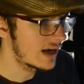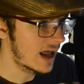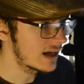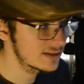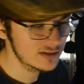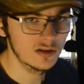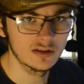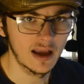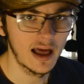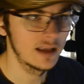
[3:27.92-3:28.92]
asks her
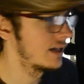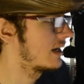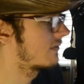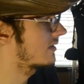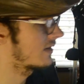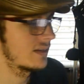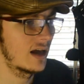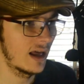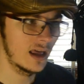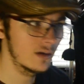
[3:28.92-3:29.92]
dad and everything like that,
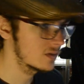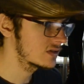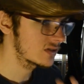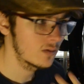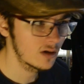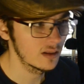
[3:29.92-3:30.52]
hey, what's going on?